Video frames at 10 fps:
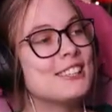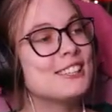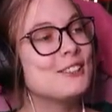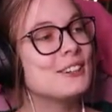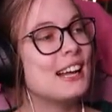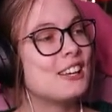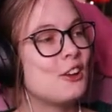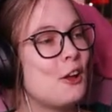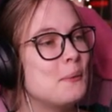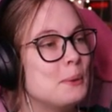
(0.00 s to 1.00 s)
look like
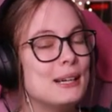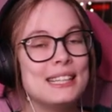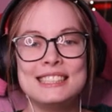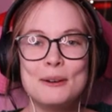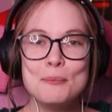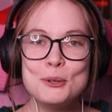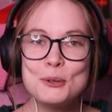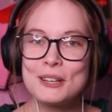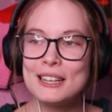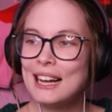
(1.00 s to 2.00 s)
Kirby, but it's a
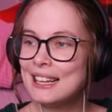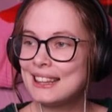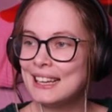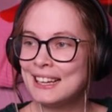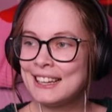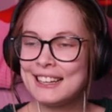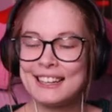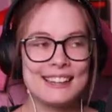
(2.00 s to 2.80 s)
Moogle, I think.